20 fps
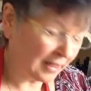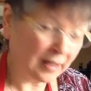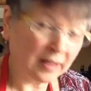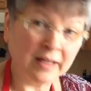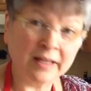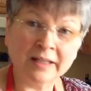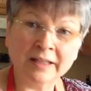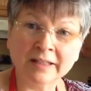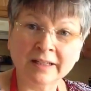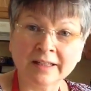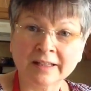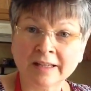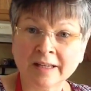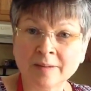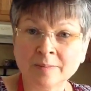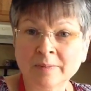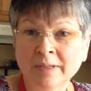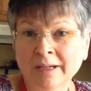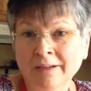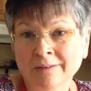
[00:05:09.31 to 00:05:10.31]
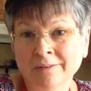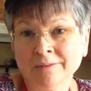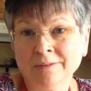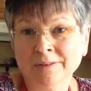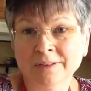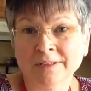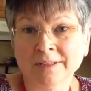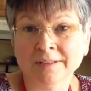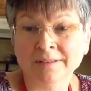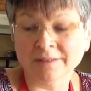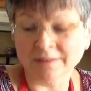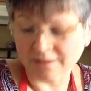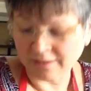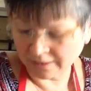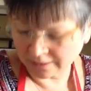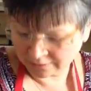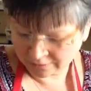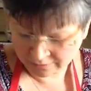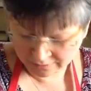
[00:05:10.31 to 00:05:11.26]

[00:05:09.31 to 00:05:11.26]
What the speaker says: And I came down, it was nice and tender.